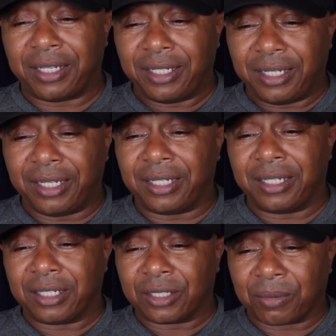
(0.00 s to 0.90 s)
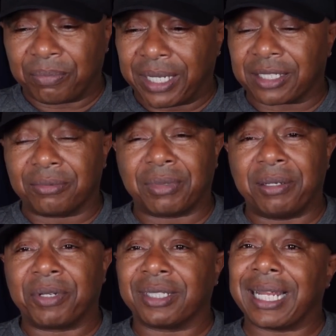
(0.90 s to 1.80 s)
It's a blessing,
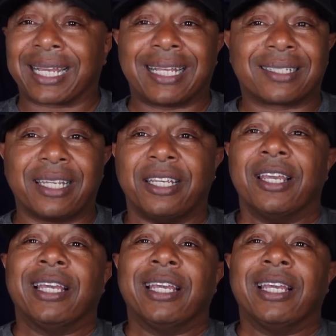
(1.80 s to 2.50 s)
man. Because like I say,